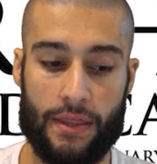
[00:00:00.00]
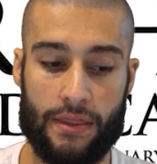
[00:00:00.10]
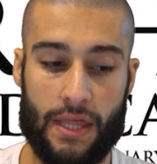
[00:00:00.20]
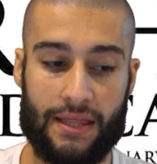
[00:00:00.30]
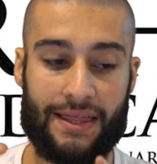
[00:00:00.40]

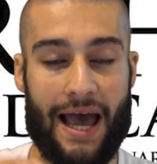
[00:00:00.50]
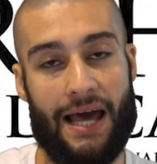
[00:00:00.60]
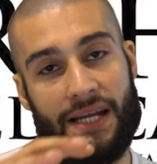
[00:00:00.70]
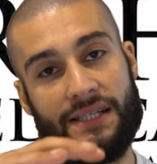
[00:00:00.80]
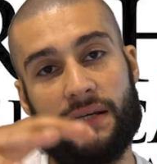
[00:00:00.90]

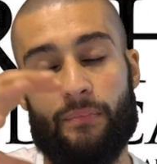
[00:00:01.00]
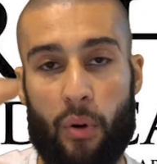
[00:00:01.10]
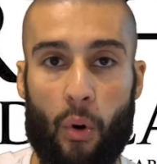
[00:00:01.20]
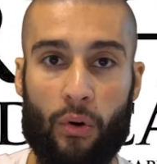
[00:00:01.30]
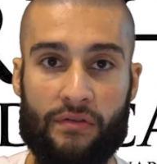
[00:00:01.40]
that is
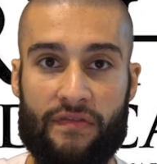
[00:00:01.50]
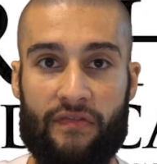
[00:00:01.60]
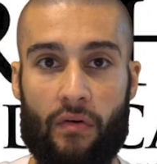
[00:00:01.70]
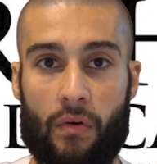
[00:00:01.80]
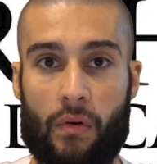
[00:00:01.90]
important
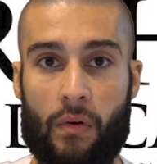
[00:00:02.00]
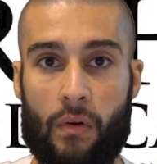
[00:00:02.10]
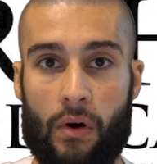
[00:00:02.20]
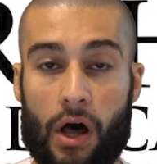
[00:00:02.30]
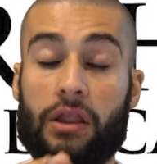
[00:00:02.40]

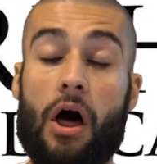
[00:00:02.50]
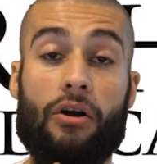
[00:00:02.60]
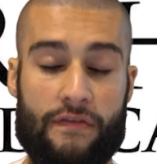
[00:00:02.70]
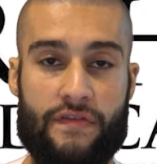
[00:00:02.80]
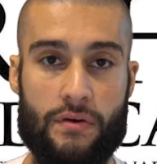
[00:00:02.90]
for a lot
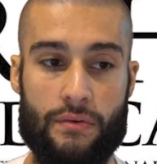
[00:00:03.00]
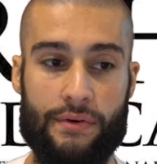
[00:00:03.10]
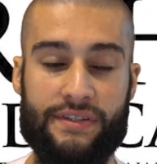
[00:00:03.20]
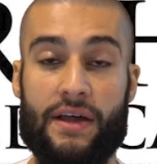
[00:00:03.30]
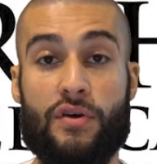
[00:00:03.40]
of you,
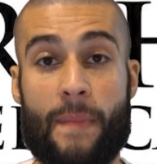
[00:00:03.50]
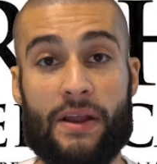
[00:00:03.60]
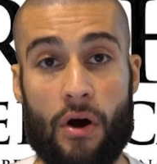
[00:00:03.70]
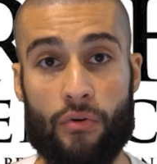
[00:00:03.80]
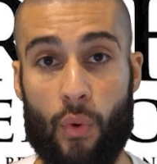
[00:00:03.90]
is that you may
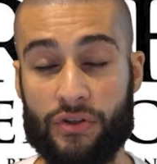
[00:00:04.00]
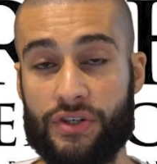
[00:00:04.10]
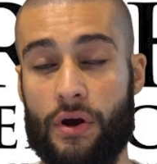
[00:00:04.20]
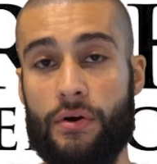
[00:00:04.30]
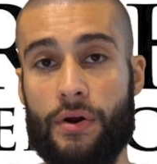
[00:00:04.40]
not want to
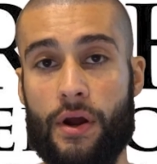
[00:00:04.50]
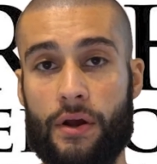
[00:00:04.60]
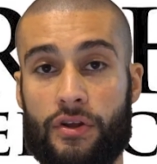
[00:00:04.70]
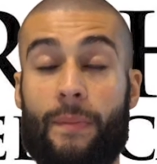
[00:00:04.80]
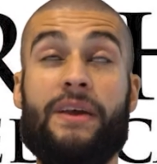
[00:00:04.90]
know,
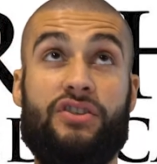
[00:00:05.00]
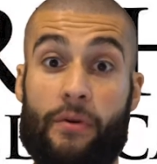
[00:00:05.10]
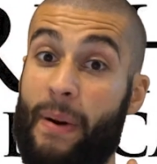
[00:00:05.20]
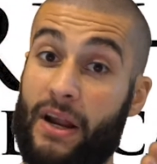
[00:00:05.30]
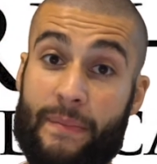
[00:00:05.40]
you may
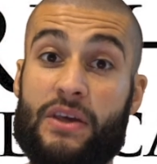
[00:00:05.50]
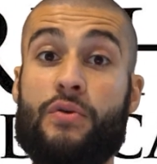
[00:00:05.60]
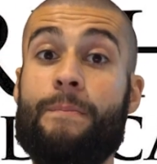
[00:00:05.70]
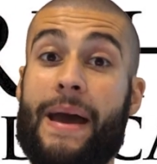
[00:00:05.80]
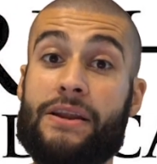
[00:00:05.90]

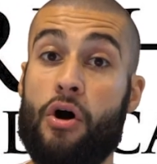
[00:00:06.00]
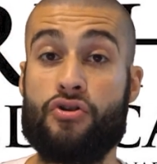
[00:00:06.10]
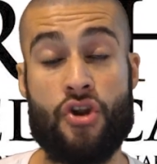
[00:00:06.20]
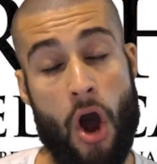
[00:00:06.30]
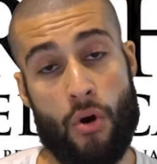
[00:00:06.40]
not
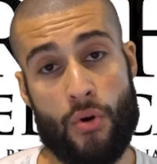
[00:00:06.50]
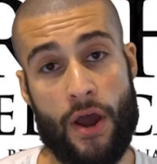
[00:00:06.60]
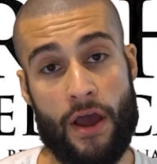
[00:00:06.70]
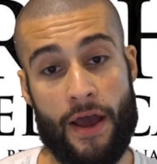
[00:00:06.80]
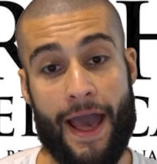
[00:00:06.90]
know,
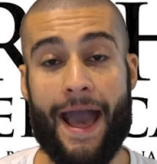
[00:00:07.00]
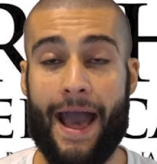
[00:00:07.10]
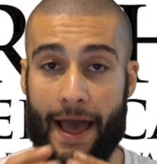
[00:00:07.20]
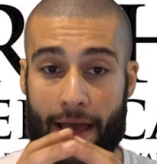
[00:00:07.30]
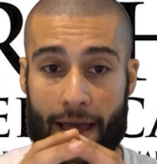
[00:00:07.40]

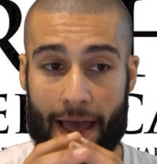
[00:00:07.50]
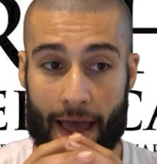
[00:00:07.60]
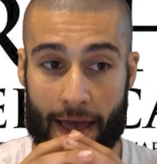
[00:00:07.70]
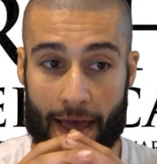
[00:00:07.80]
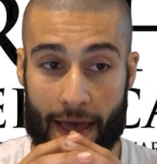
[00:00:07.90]

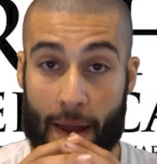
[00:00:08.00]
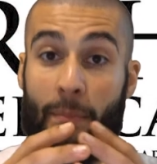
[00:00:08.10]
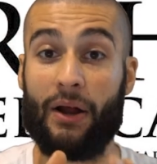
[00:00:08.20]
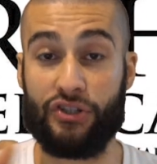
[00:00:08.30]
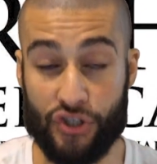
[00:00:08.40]
and
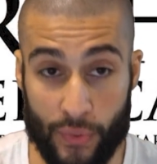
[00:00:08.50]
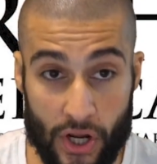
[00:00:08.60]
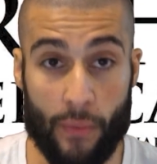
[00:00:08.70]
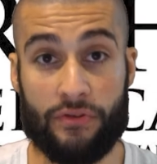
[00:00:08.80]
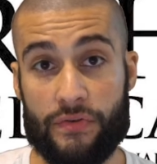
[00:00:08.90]
by
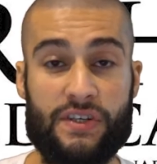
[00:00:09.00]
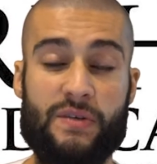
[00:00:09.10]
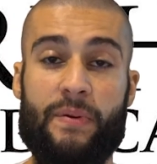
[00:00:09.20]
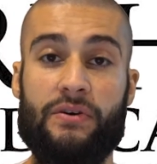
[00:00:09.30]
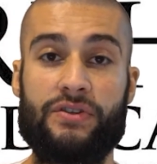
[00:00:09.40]
going through this
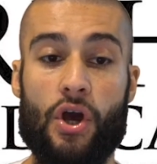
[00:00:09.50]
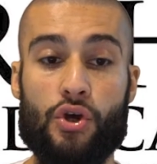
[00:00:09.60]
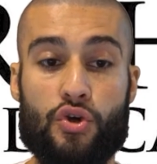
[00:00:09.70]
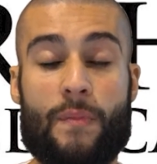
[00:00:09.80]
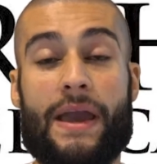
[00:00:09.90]
experience,
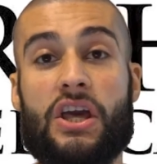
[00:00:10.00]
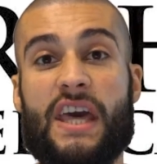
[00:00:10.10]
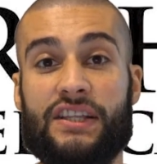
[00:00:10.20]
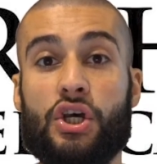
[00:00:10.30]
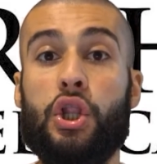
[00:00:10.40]
you may
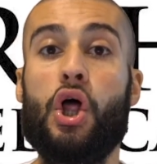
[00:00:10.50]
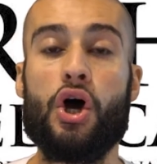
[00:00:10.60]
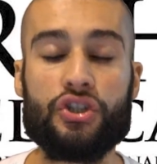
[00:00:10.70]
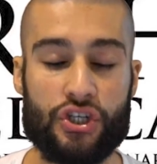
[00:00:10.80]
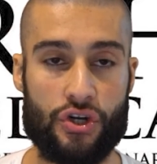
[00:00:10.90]
get to
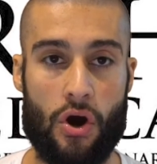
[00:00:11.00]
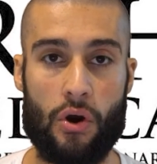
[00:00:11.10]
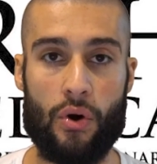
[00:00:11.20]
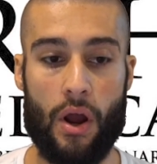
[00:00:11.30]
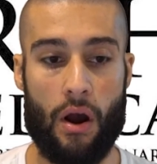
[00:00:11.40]
learn to
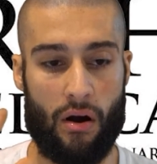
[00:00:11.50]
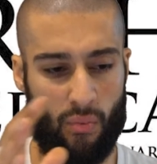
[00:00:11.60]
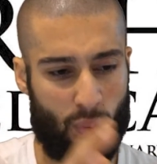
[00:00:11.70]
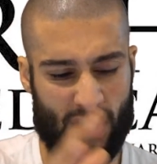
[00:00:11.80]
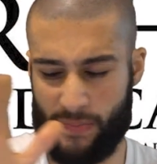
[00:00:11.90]
know
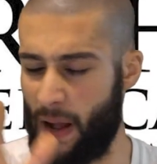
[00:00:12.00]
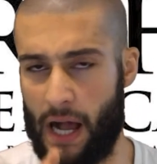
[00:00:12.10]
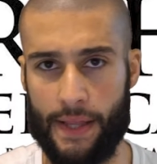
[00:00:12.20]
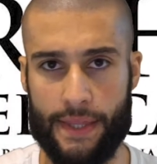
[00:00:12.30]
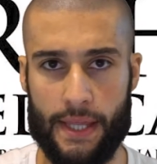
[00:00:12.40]
on which
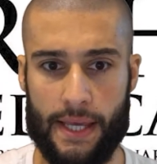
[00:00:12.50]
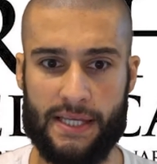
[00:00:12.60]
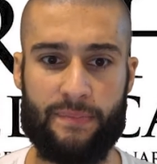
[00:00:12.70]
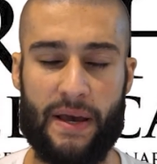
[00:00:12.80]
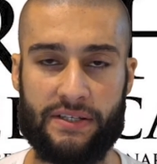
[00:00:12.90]
path is
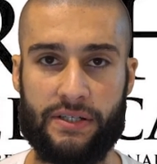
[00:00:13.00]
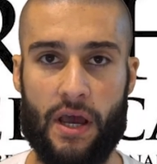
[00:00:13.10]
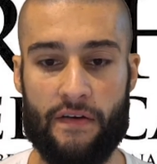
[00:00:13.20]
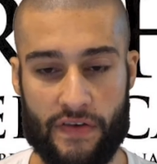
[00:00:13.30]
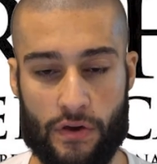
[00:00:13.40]
best
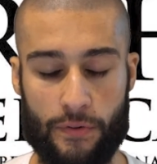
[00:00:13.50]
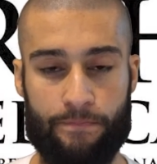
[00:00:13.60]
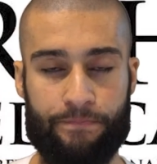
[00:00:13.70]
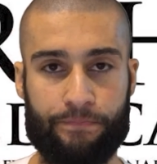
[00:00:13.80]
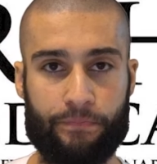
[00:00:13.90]
for you.
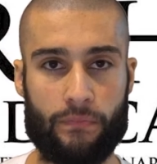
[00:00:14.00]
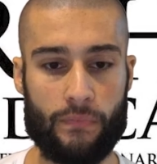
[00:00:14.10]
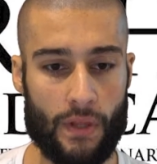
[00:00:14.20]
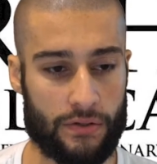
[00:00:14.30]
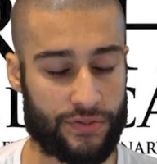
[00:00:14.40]

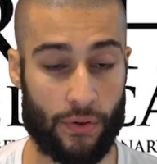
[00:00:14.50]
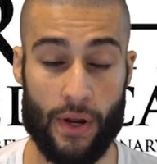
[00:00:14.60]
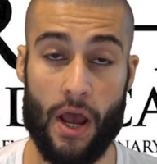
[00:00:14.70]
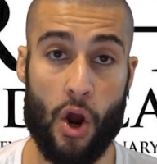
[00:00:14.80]
So